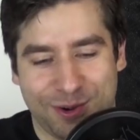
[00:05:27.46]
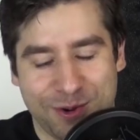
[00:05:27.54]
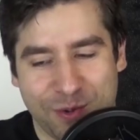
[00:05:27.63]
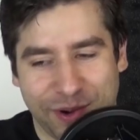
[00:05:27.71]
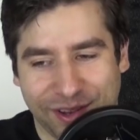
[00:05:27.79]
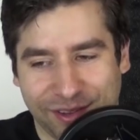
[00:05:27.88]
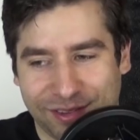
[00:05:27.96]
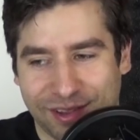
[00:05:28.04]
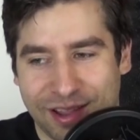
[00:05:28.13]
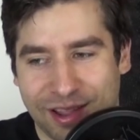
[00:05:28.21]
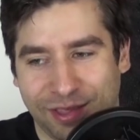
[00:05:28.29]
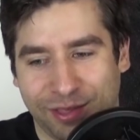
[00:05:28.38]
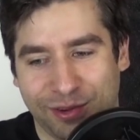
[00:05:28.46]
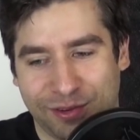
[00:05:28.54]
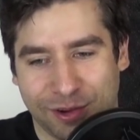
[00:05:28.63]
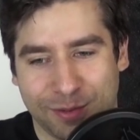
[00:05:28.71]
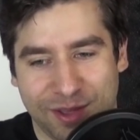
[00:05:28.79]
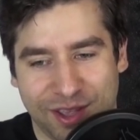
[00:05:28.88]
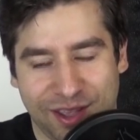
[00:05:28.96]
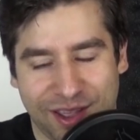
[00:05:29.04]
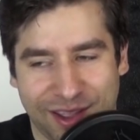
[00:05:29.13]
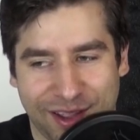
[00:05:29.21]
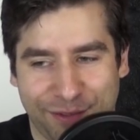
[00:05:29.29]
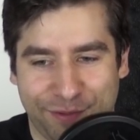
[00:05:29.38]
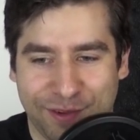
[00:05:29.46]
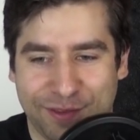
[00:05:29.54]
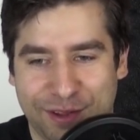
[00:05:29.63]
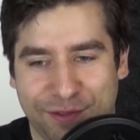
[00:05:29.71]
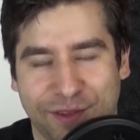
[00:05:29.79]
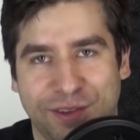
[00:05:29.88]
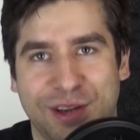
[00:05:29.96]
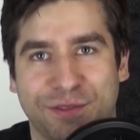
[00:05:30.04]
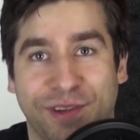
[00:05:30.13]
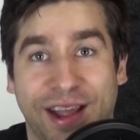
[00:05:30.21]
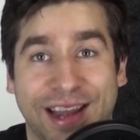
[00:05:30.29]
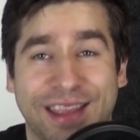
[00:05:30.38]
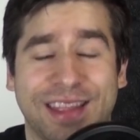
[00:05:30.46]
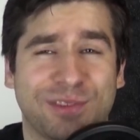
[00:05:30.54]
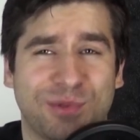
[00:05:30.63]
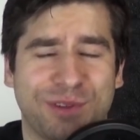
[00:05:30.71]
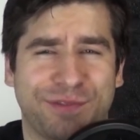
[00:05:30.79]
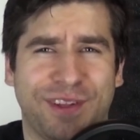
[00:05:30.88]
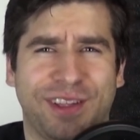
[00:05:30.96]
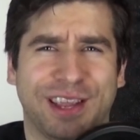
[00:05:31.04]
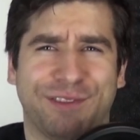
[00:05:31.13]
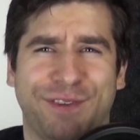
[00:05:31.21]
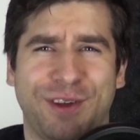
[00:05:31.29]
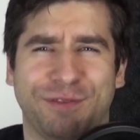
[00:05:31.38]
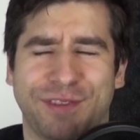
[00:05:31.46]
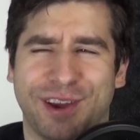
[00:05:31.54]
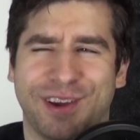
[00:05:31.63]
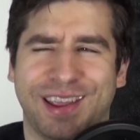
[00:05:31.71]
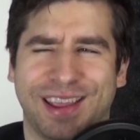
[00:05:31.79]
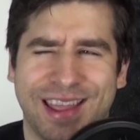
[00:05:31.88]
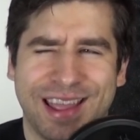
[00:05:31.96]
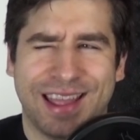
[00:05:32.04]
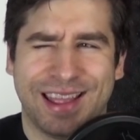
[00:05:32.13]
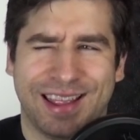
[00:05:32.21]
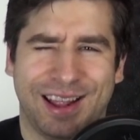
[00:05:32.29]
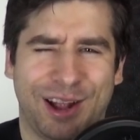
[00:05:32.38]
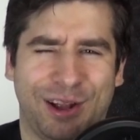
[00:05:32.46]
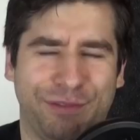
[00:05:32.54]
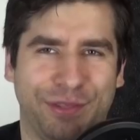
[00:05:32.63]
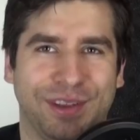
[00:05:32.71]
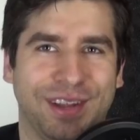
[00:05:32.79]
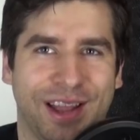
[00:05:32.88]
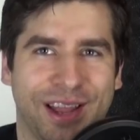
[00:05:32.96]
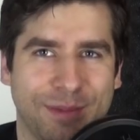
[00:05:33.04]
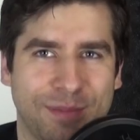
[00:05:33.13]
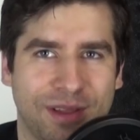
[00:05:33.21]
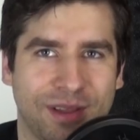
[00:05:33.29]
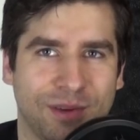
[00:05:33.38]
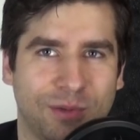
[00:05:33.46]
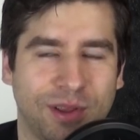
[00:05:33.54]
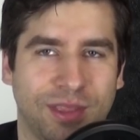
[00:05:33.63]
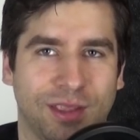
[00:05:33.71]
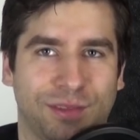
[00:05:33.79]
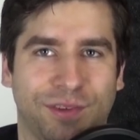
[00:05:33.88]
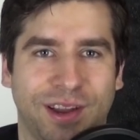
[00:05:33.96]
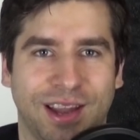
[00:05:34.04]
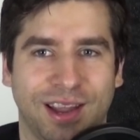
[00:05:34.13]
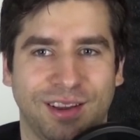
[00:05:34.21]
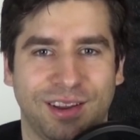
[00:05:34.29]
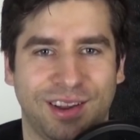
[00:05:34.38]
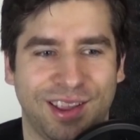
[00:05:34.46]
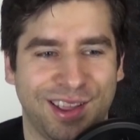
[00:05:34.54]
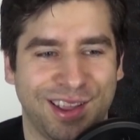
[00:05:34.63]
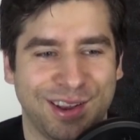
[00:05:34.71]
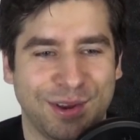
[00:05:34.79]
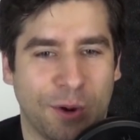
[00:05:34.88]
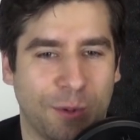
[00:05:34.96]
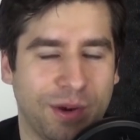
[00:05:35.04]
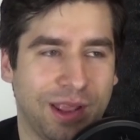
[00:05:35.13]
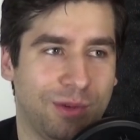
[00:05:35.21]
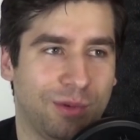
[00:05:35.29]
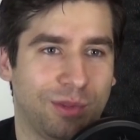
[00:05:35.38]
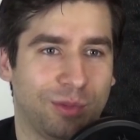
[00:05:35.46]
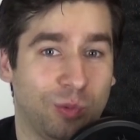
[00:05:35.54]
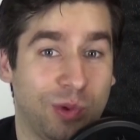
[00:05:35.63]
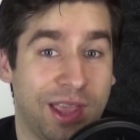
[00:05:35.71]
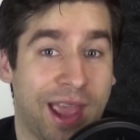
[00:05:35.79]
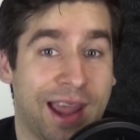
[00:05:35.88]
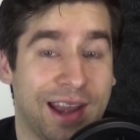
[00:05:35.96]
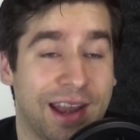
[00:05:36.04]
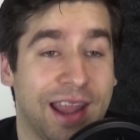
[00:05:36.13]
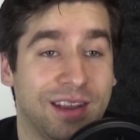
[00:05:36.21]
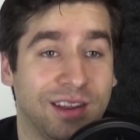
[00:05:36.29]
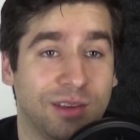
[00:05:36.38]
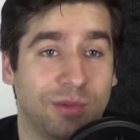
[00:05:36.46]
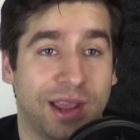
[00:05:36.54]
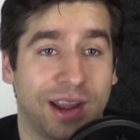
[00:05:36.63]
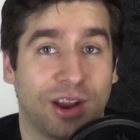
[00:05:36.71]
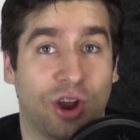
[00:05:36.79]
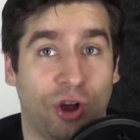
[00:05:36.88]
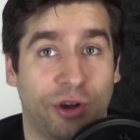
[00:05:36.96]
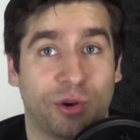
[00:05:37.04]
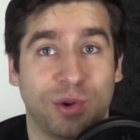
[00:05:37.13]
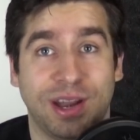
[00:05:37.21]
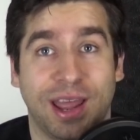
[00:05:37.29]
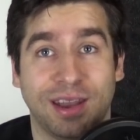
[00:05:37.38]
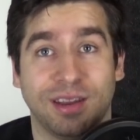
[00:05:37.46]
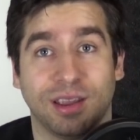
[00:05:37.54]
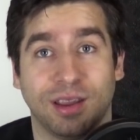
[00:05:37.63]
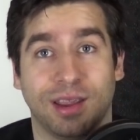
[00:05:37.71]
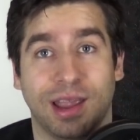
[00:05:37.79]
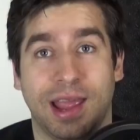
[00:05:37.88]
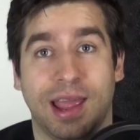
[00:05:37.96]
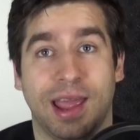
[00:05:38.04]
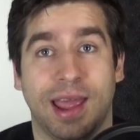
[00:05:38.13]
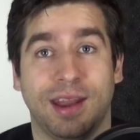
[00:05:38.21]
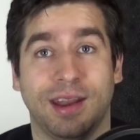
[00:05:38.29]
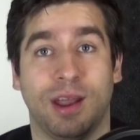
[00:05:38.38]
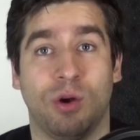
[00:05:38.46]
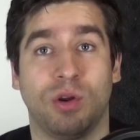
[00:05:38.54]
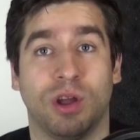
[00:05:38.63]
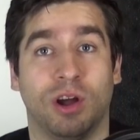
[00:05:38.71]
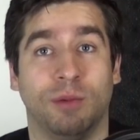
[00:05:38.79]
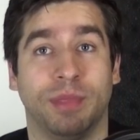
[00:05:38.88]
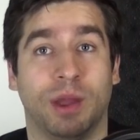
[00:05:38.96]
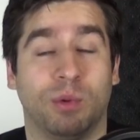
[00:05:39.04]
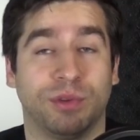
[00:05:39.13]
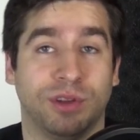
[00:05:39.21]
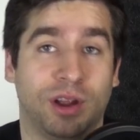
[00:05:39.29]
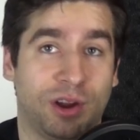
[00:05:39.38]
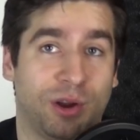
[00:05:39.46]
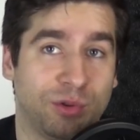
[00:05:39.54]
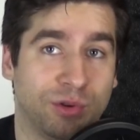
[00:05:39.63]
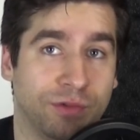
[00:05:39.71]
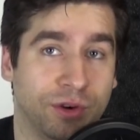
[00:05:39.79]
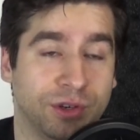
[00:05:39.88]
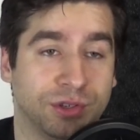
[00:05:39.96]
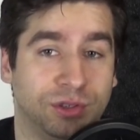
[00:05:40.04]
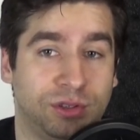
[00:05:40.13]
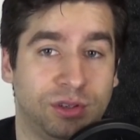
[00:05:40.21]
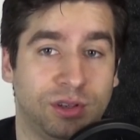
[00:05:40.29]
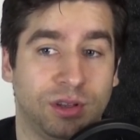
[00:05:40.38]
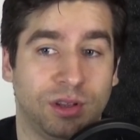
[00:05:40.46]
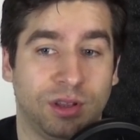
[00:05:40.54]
who wins, there's going to be a 50-50 divide. And that's what it felt like. It felt very of the time when this fight ended. We had an ending. We had a concrete ending and an outcome that was not controversial.